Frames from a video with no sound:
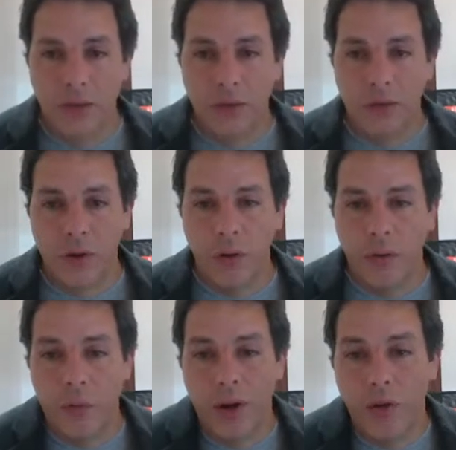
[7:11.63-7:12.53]
So
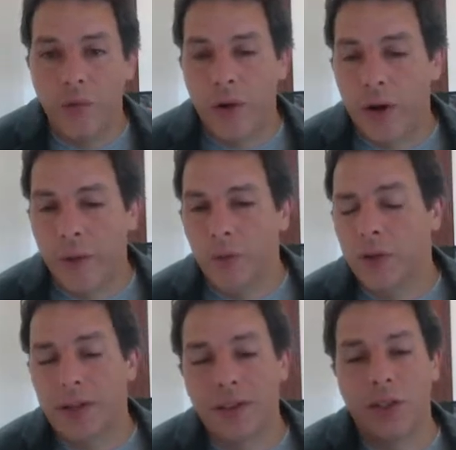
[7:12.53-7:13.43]
the random variable
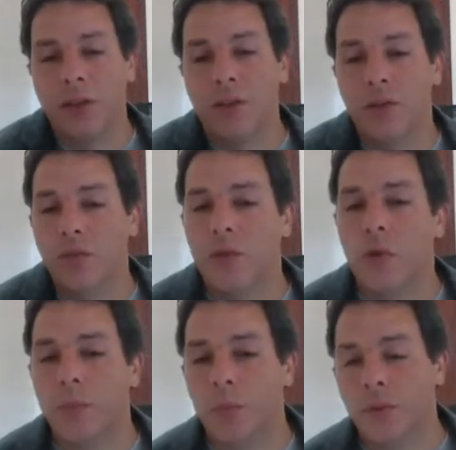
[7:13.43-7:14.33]
can take these
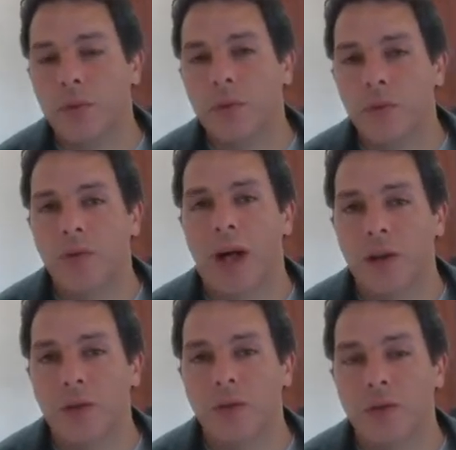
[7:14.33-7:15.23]
4 possible
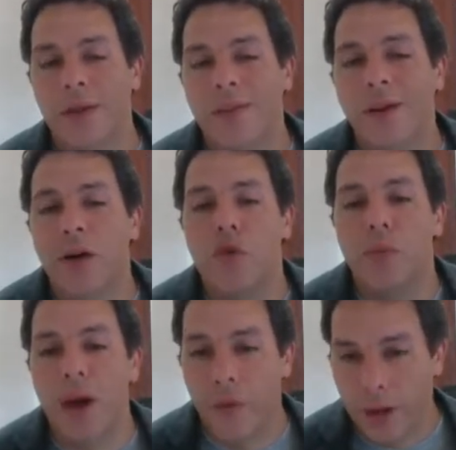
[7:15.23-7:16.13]
values, and they are
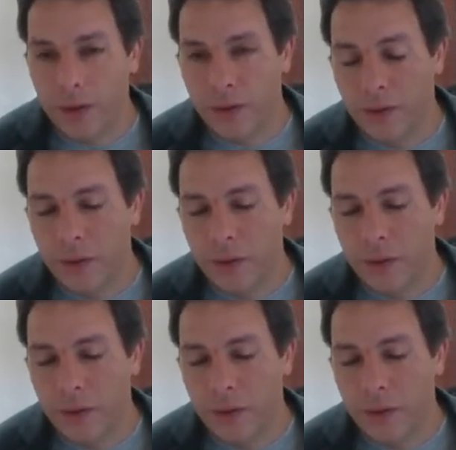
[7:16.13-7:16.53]
numerical.